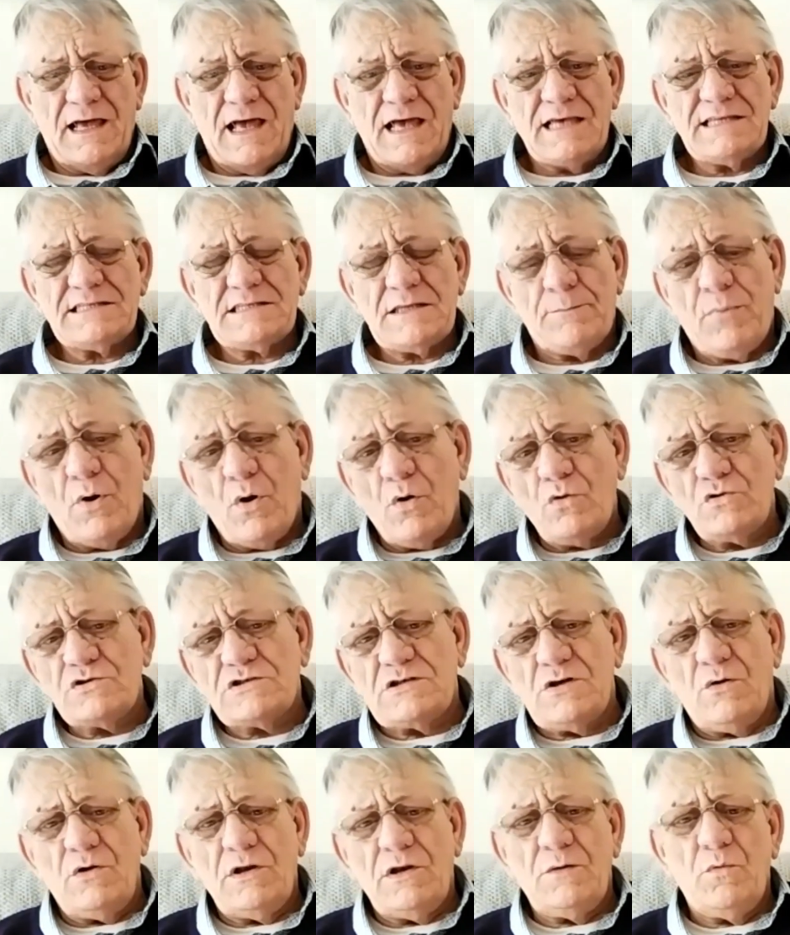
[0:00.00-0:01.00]
I suppose
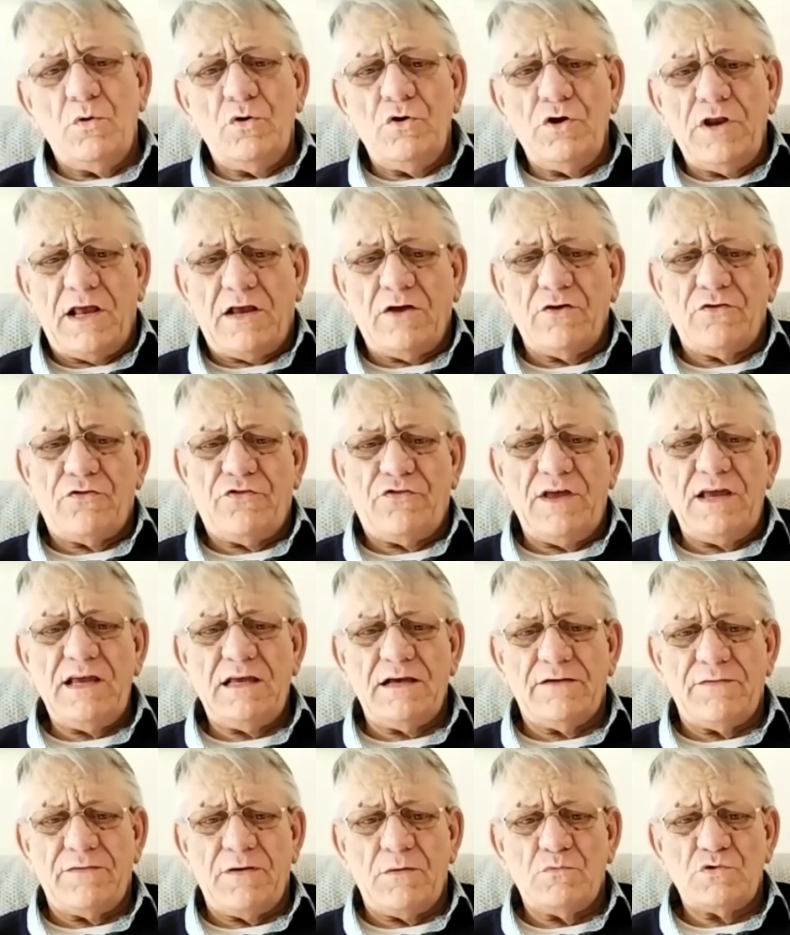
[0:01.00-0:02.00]
the only word I could
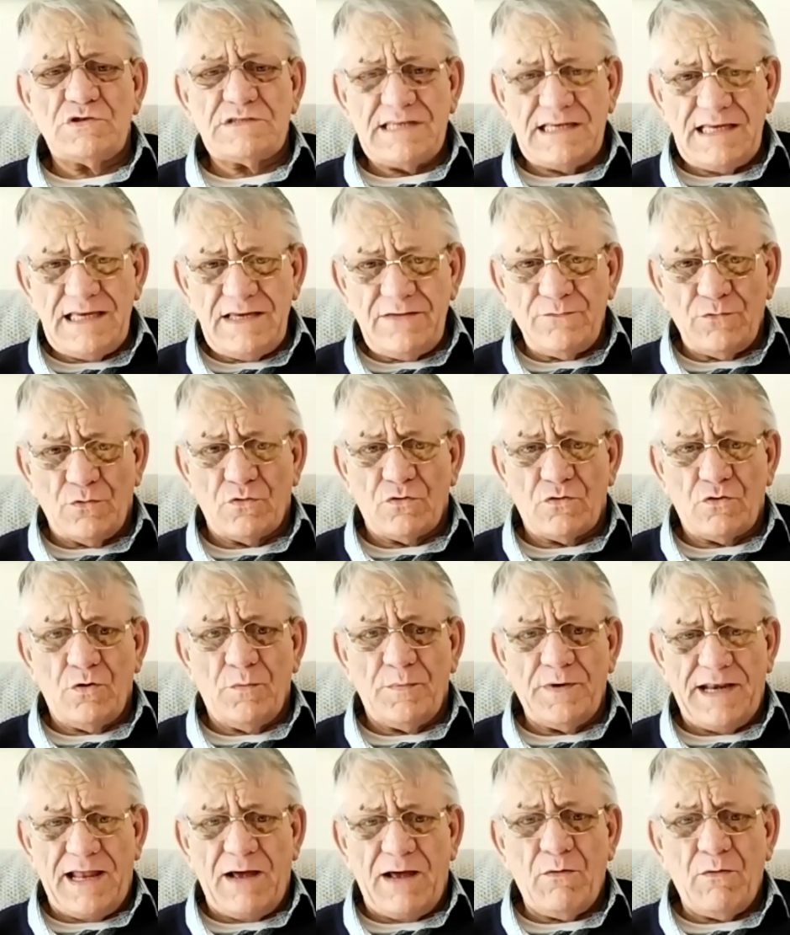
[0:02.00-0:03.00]
think of it was evil
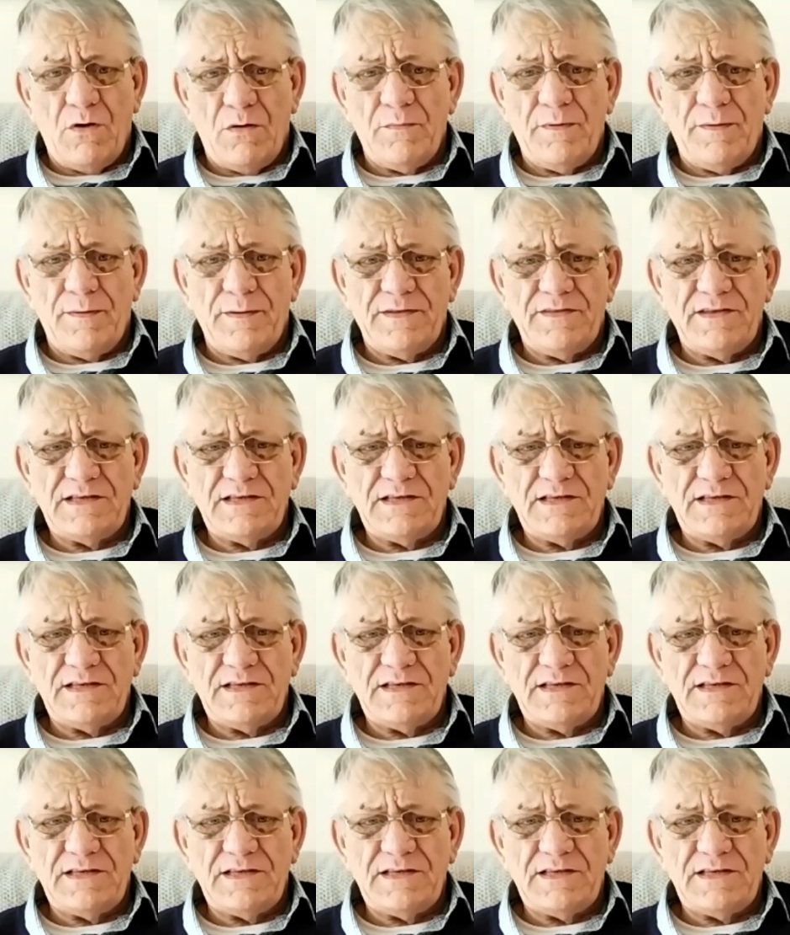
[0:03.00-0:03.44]
coming out of me,